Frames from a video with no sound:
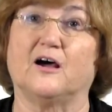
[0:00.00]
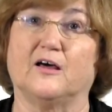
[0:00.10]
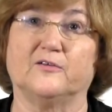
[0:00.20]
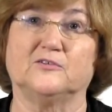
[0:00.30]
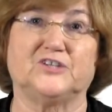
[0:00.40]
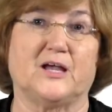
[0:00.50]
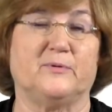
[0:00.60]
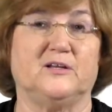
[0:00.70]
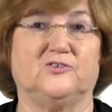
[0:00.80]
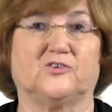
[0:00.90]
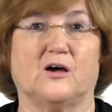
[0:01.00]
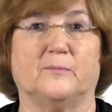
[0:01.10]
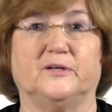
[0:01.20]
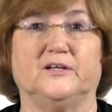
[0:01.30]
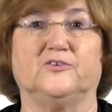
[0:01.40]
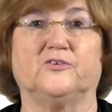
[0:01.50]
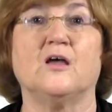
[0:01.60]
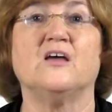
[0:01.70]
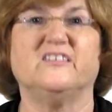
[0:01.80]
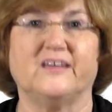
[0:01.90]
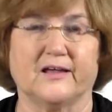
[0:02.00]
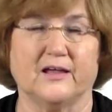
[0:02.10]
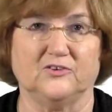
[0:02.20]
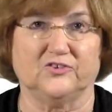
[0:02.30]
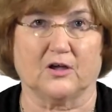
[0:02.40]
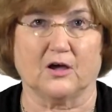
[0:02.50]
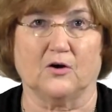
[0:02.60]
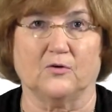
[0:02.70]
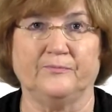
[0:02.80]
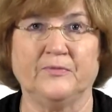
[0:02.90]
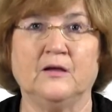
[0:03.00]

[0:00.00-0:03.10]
other Japanese companies decades ago.